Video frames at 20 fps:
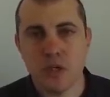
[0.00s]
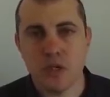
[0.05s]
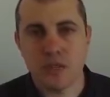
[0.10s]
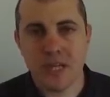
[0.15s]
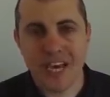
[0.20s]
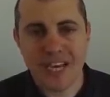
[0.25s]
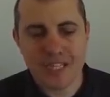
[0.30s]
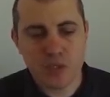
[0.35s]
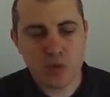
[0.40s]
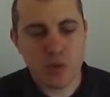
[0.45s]

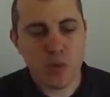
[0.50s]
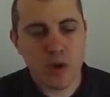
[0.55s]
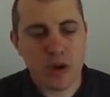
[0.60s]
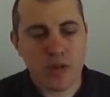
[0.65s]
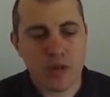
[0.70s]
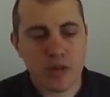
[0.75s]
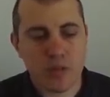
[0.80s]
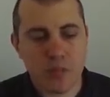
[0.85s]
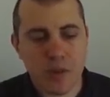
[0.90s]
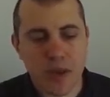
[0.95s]
That's
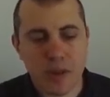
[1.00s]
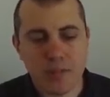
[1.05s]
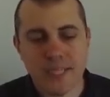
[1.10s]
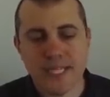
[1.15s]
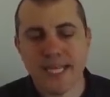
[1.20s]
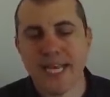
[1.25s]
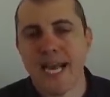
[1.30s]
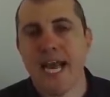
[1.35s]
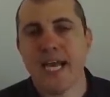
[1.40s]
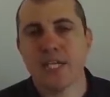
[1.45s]
where the
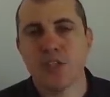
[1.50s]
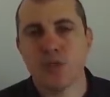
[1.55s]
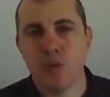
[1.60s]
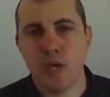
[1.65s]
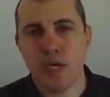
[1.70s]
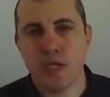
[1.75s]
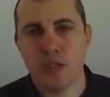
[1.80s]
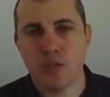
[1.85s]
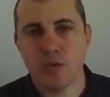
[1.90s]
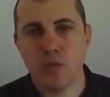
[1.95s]
public
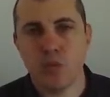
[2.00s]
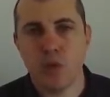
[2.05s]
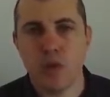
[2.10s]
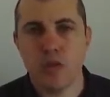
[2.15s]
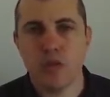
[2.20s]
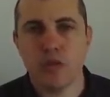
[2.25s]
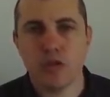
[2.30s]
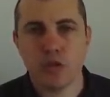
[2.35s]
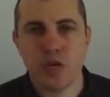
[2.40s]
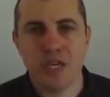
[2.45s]
address, where
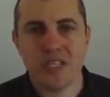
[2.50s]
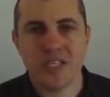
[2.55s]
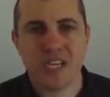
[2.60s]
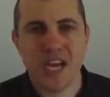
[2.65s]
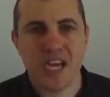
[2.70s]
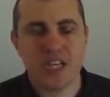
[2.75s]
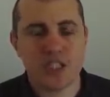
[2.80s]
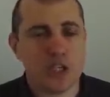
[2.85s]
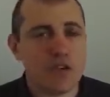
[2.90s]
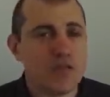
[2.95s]
the
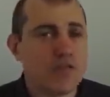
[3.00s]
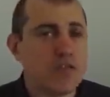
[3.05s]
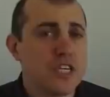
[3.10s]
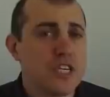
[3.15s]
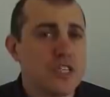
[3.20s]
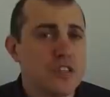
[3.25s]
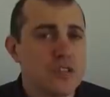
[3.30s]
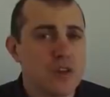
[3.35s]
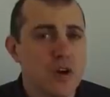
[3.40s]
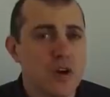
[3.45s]
transaction
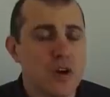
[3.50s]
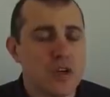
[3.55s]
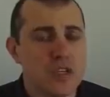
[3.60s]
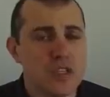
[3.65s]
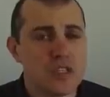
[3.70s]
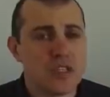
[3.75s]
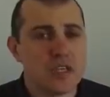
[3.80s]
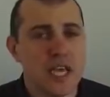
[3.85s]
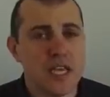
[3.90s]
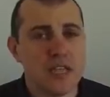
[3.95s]
fees are
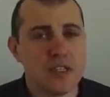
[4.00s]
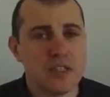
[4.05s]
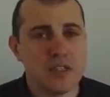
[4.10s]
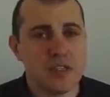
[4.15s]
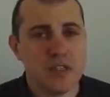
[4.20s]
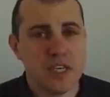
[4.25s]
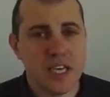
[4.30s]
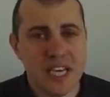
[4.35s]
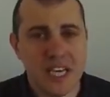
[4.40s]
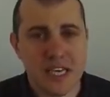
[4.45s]
sent,
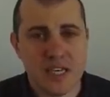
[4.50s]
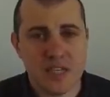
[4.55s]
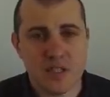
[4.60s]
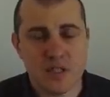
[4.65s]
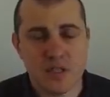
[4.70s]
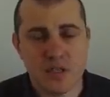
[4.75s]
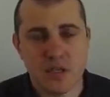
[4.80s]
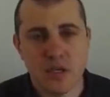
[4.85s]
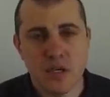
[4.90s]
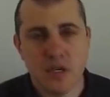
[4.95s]

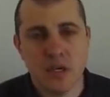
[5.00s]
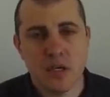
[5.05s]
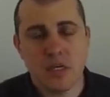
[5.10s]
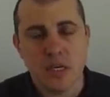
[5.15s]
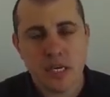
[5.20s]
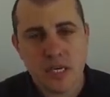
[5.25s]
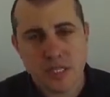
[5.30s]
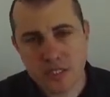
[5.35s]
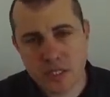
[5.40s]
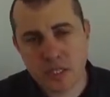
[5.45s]
is
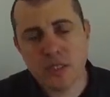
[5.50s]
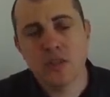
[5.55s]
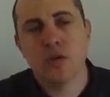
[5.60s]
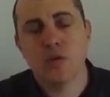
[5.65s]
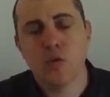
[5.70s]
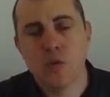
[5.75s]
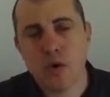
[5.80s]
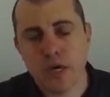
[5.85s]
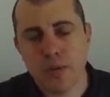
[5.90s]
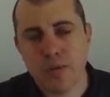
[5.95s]
it's in the
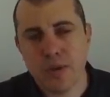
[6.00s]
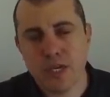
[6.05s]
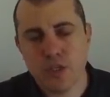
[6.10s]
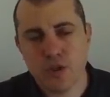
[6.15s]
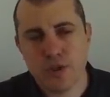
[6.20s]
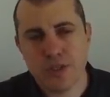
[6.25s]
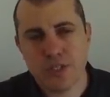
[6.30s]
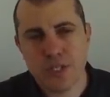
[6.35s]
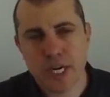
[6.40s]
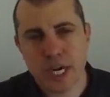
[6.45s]
Coinbase
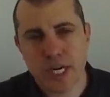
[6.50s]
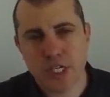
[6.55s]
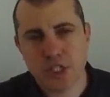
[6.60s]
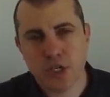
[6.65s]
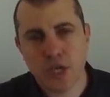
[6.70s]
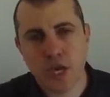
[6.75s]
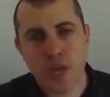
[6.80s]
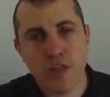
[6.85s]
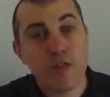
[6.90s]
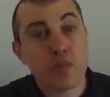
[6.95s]

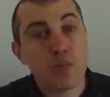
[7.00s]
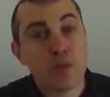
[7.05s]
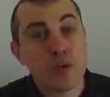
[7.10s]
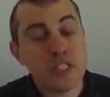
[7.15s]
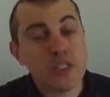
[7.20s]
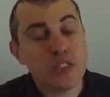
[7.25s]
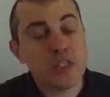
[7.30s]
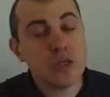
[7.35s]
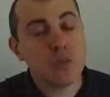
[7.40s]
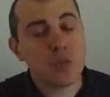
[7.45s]
transaction. And the
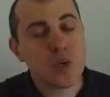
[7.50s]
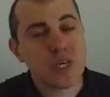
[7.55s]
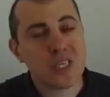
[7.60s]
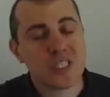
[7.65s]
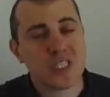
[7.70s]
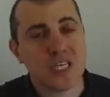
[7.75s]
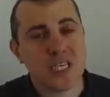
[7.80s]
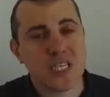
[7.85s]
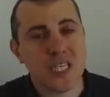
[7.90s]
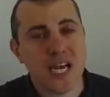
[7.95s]
reason it
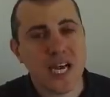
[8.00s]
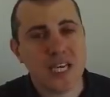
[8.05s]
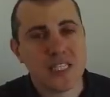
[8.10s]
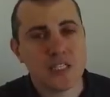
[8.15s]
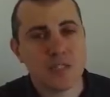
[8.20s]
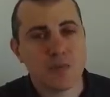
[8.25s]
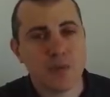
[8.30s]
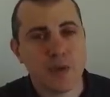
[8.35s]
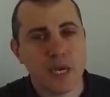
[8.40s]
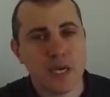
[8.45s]
works like that
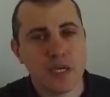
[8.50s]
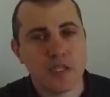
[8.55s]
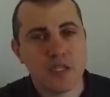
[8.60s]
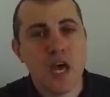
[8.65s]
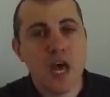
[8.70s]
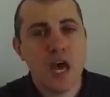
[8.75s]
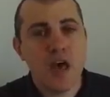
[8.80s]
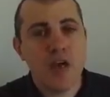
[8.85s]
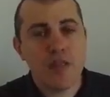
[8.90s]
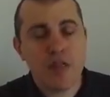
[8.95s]
is because
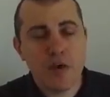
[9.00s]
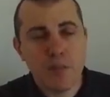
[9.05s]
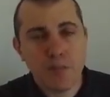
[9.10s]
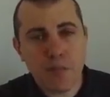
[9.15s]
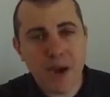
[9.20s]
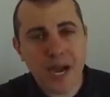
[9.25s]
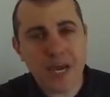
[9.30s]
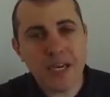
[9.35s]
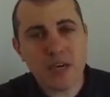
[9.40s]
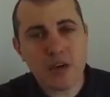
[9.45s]
the
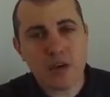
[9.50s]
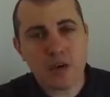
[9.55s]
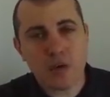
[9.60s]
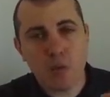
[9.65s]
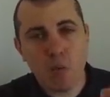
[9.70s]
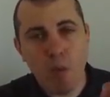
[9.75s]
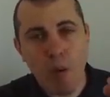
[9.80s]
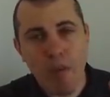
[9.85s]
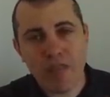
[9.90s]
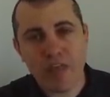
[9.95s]
miner,
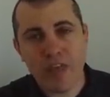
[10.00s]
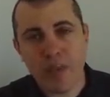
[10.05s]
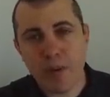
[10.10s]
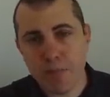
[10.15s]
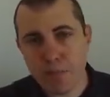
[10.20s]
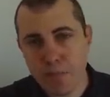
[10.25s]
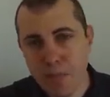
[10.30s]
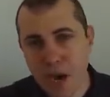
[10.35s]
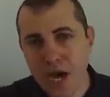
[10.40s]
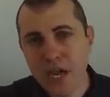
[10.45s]
when they
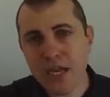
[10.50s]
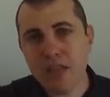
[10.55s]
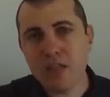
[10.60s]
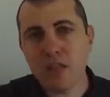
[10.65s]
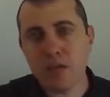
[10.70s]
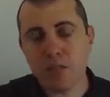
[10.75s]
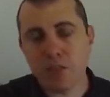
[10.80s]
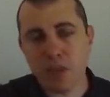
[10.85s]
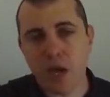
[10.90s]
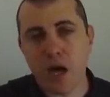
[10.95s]

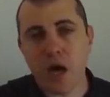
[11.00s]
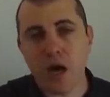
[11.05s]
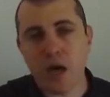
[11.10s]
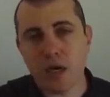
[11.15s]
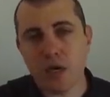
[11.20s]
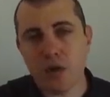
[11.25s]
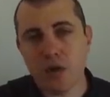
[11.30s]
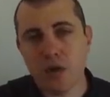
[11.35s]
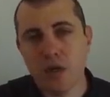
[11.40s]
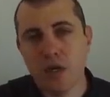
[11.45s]
mine the
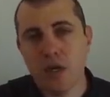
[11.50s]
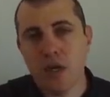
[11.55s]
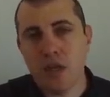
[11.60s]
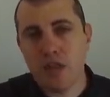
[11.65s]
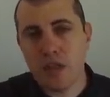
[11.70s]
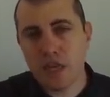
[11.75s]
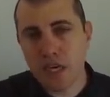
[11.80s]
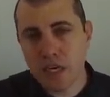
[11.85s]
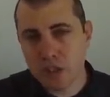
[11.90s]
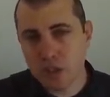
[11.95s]
block,
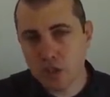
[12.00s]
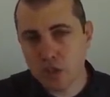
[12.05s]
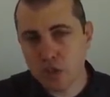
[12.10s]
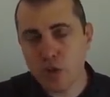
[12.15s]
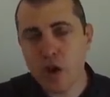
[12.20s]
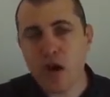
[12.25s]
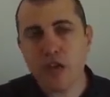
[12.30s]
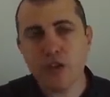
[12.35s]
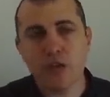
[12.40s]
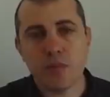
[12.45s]
they
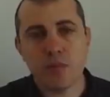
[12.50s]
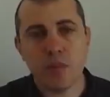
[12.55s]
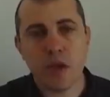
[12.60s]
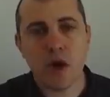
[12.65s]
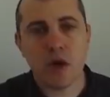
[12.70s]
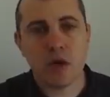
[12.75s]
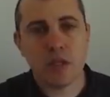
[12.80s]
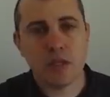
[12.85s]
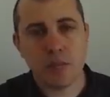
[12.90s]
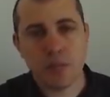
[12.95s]
construct the
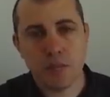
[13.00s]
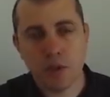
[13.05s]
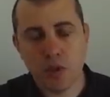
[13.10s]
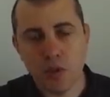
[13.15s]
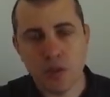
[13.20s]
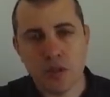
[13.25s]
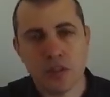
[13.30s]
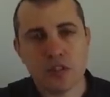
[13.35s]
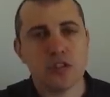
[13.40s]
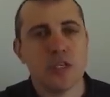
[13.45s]
block, they put
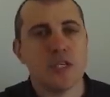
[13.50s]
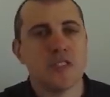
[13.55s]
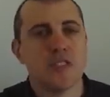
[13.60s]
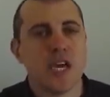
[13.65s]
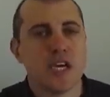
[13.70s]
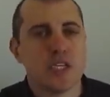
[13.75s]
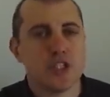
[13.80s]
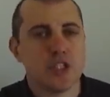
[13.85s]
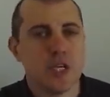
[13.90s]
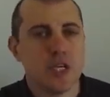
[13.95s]
all the
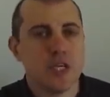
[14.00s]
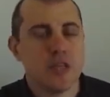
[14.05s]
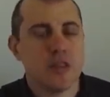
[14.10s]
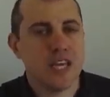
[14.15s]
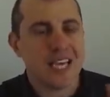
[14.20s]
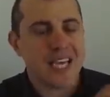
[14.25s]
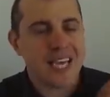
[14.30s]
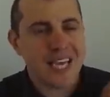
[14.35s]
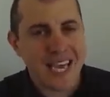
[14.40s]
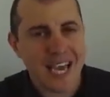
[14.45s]
transaction in,
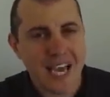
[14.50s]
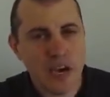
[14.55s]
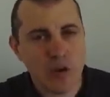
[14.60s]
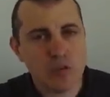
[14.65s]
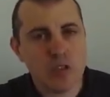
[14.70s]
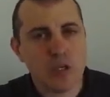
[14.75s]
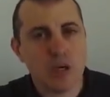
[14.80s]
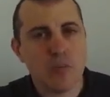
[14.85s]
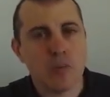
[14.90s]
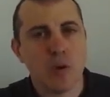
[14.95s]
they
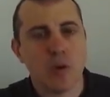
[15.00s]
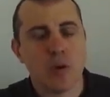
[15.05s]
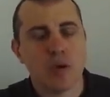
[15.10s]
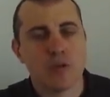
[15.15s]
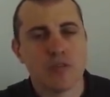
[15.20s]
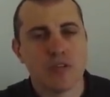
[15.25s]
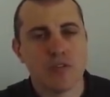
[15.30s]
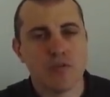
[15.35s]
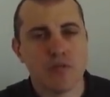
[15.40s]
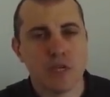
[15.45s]
count up all
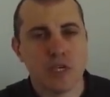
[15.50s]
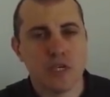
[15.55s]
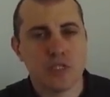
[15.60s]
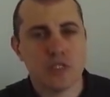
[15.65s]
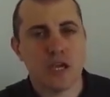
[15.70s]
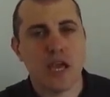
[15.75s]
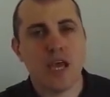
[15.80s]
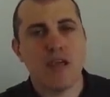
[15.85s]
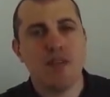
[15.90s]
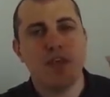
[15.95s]
of the
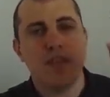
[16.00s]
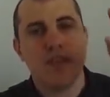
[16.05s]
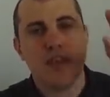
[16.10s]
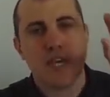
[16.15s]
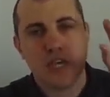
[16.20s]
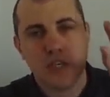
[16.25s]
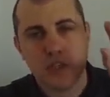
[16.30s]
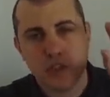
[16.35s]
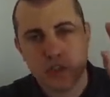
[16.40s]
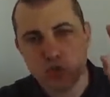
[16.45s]
fees, and then
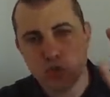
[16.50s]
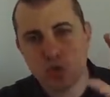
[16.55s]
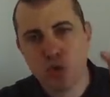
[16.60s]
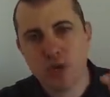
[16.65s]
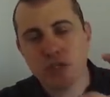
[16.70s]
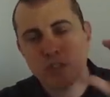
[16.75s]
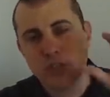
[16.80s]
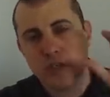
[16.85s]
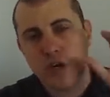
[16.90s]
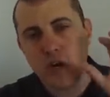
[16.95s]
they
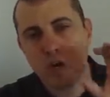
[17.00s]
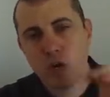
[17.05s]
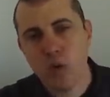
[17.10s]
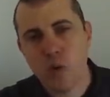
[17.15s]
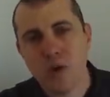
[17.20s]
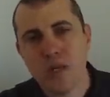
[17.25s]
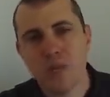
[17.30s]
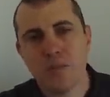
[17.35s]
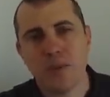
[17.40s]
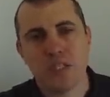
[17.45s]
construct a
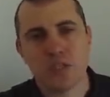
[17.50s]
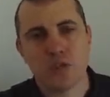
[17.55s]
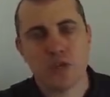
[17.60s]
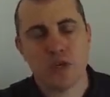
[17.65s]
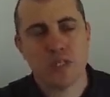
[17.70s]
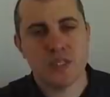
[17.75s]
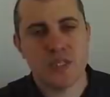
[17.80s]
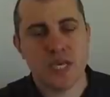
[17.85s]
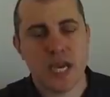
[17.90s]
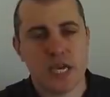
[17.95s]
Coinbase
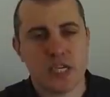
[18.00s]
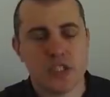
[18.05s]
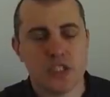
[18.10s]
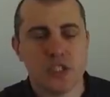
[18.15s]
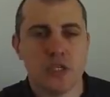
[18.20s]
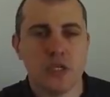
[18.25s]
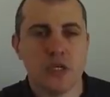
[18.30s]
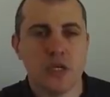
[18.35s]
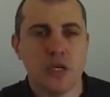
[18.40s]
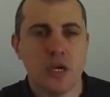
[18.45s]

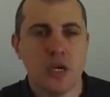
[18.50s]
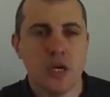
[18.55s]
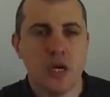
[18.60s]
transaction